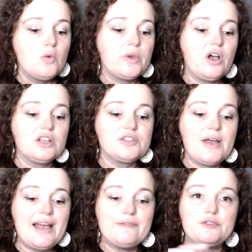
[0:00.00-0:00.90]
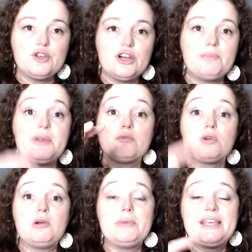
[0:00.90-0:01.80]
We also have Europe, and the
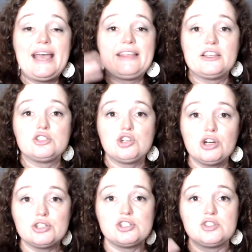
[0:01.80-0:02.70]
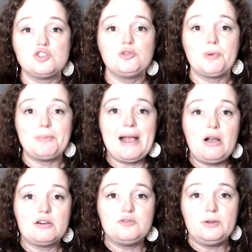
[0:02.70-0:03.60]
Roman Catholic Church is super
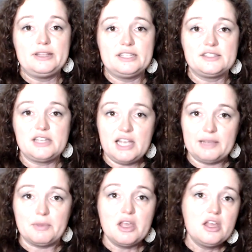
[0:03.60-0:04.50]
powerful at this time.